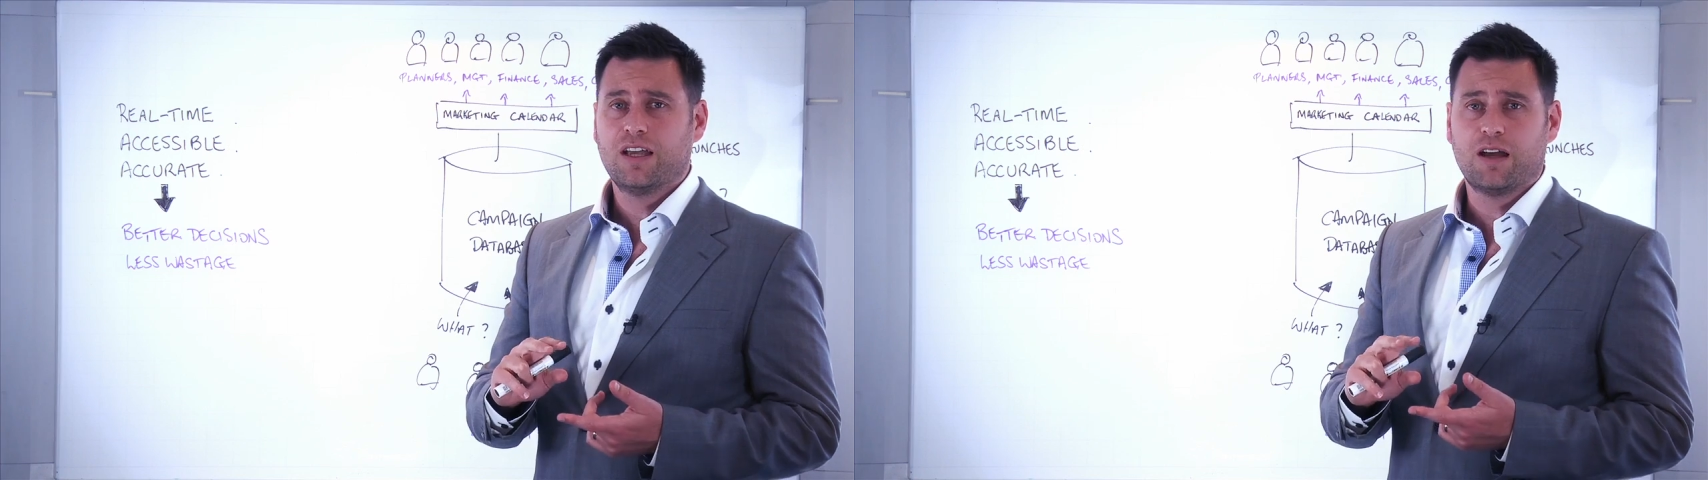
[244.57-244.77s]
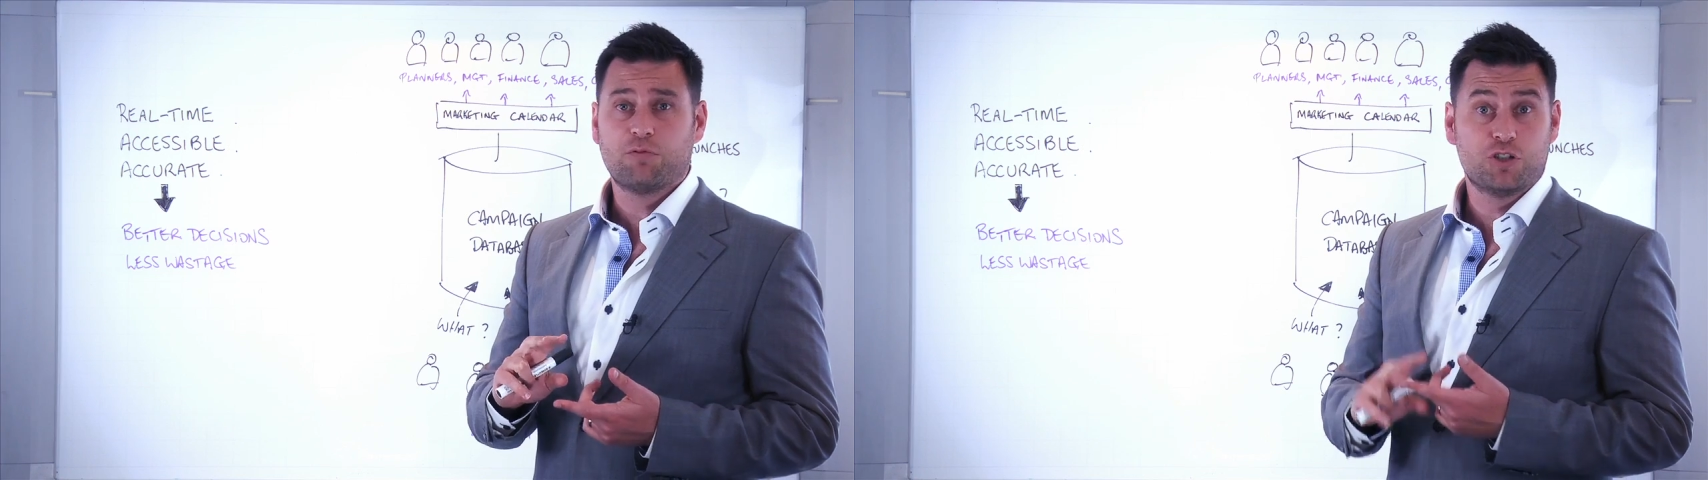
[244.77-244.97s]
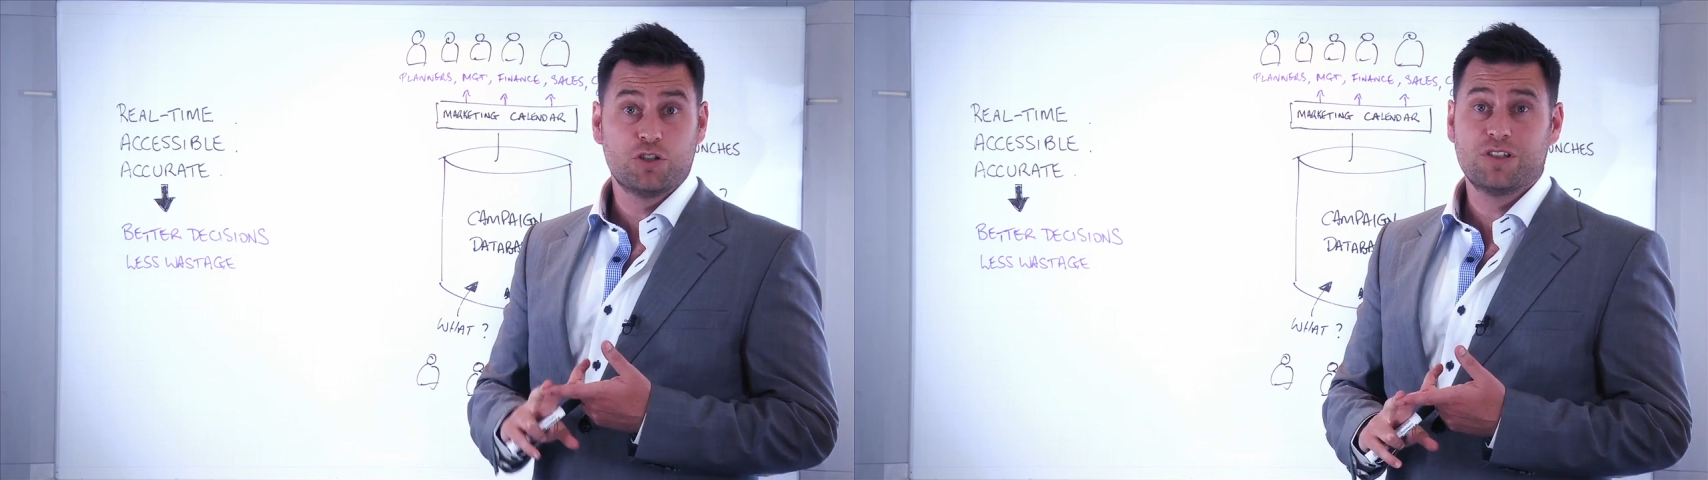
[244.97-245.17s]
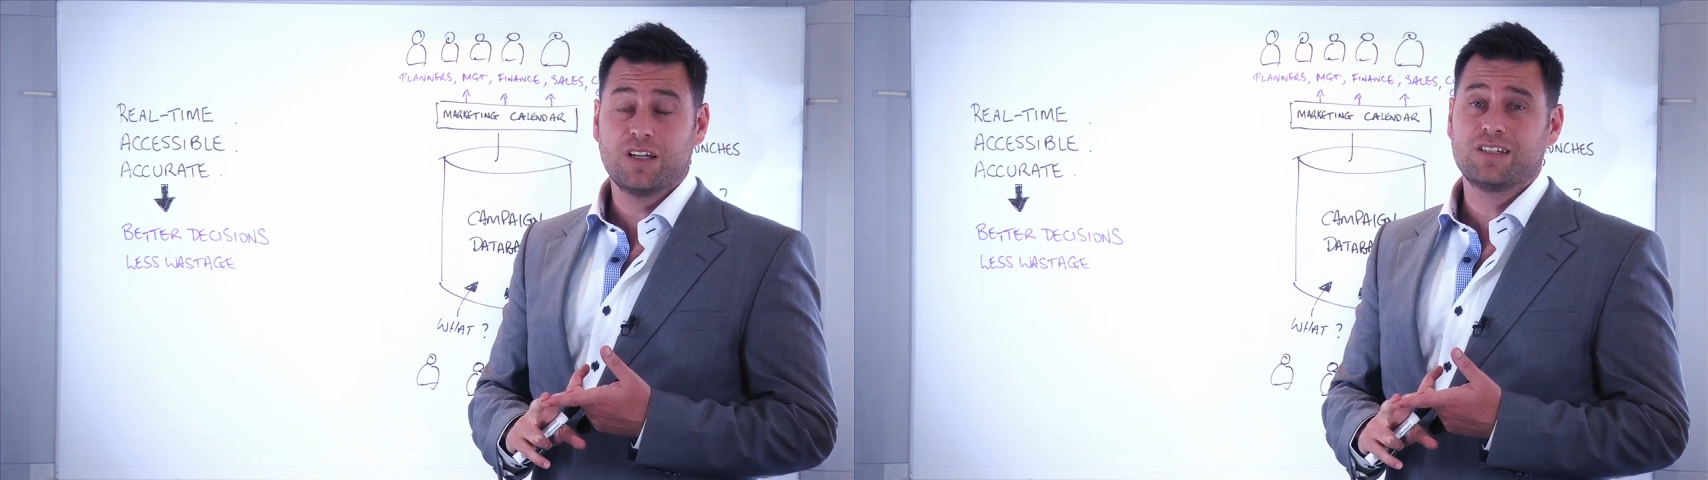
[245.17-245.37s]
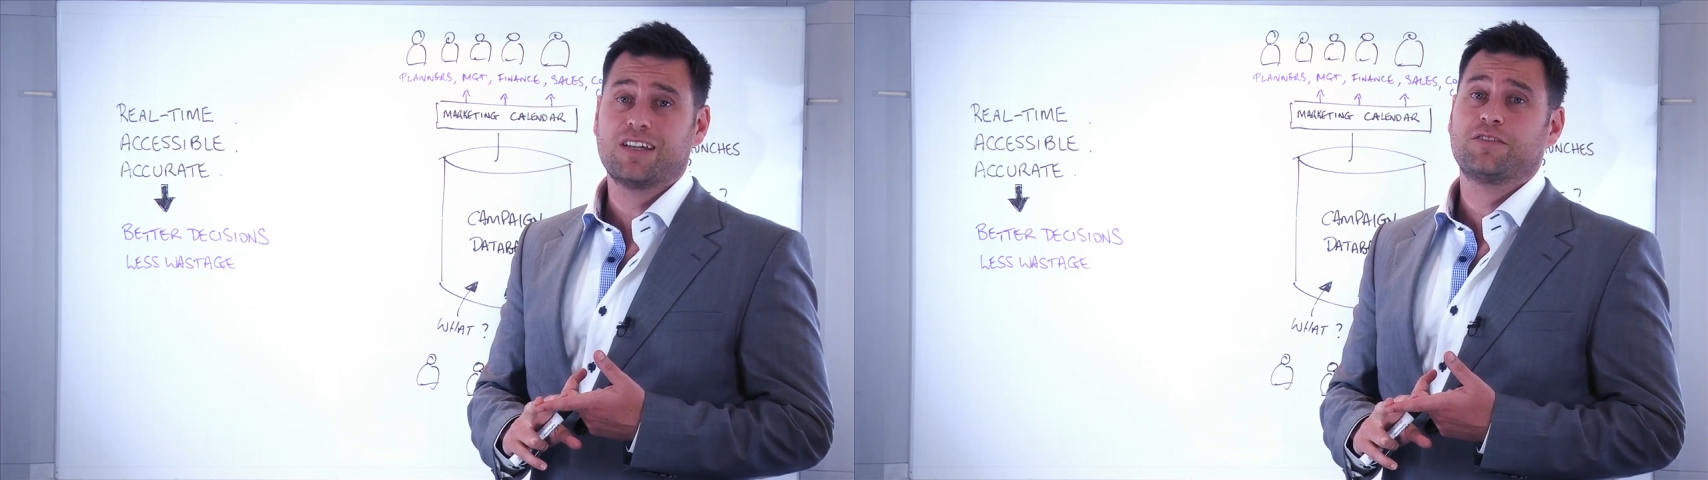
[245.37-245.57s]
reduce
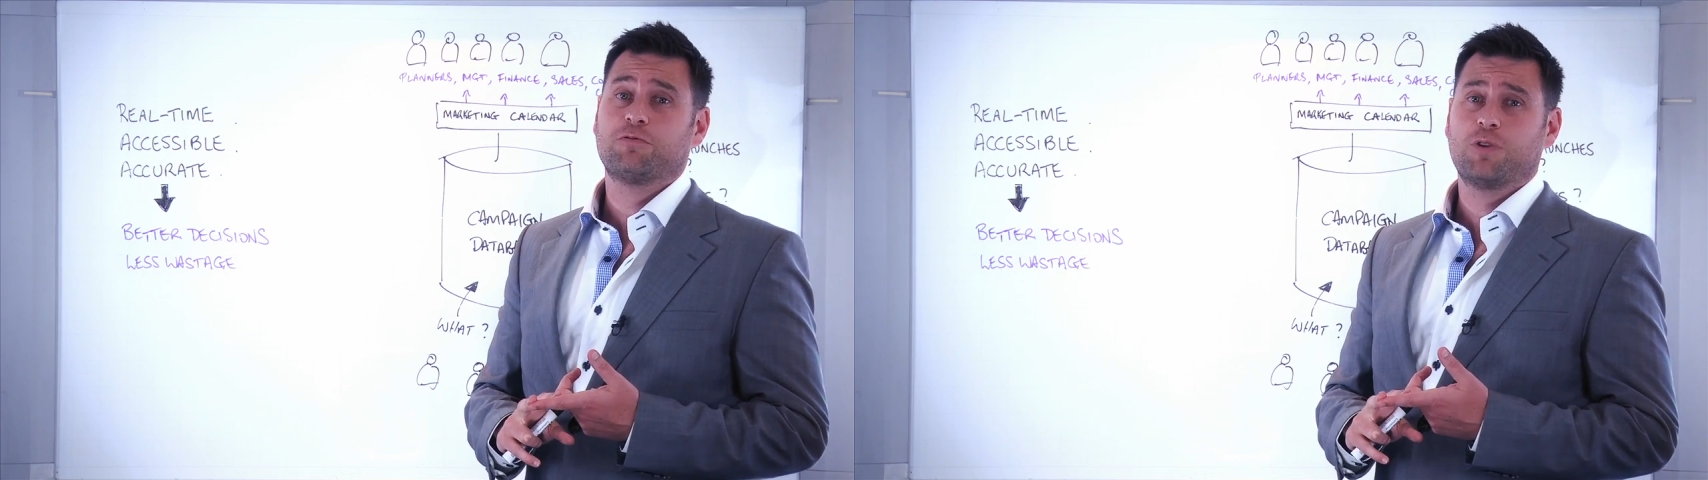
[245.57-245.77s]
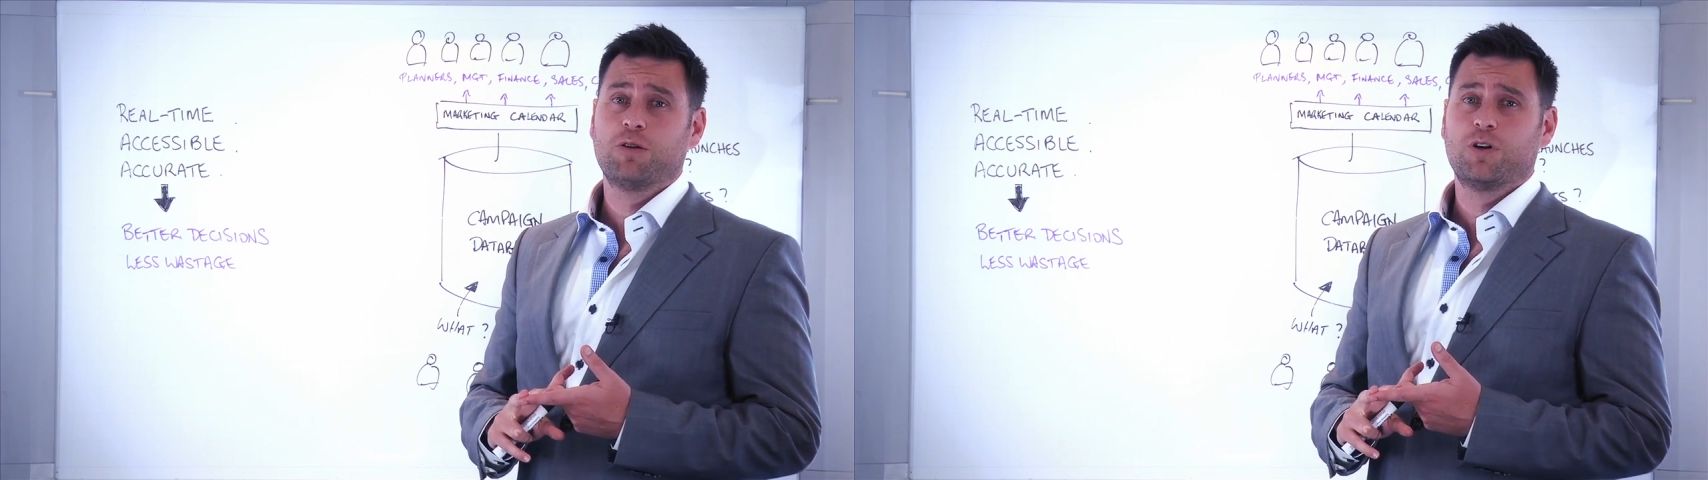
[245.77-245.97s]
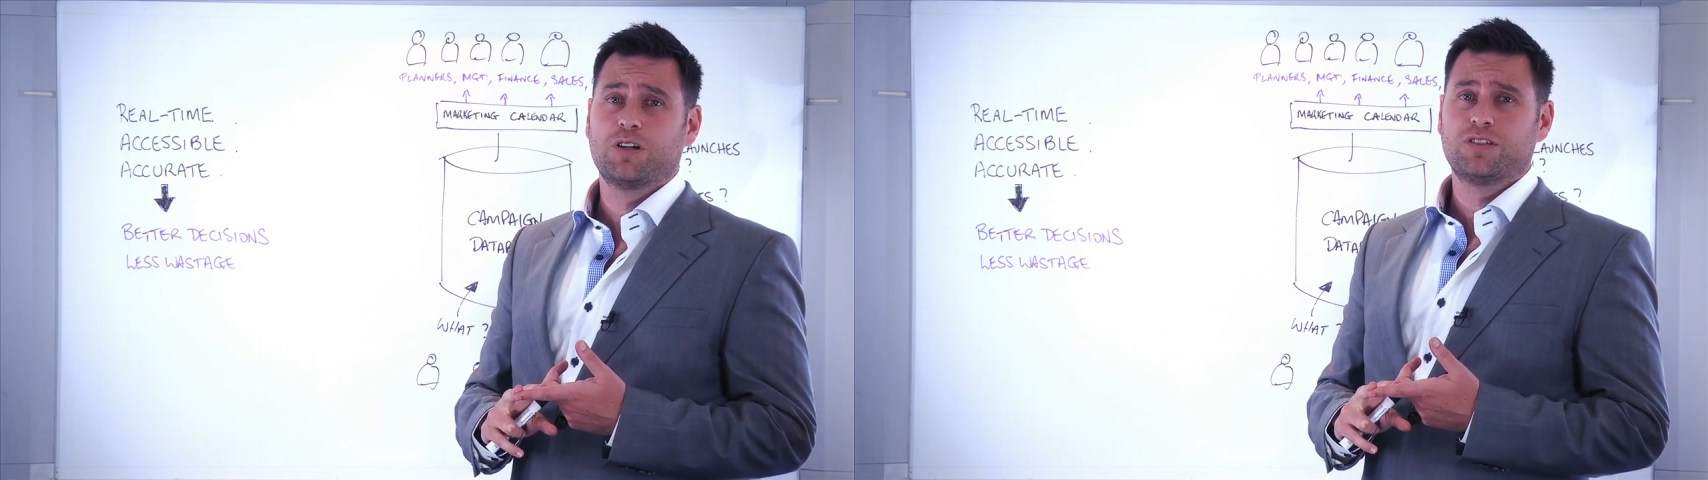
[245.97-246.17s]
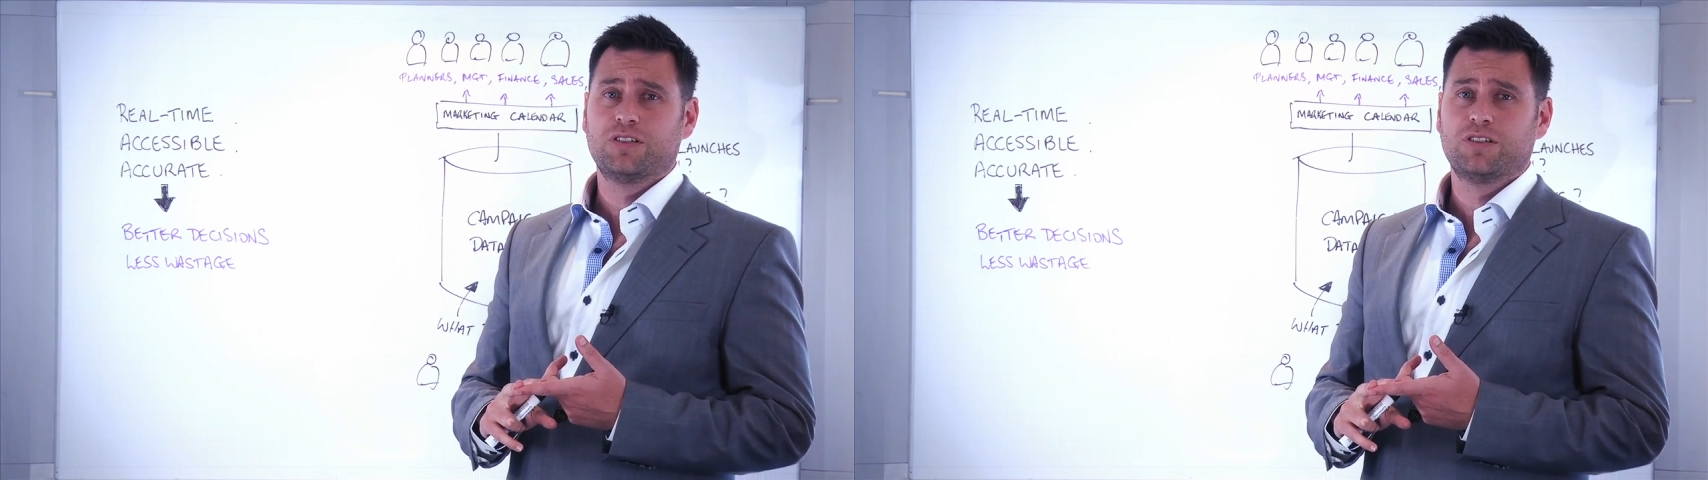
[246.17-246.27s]
the excessive reworks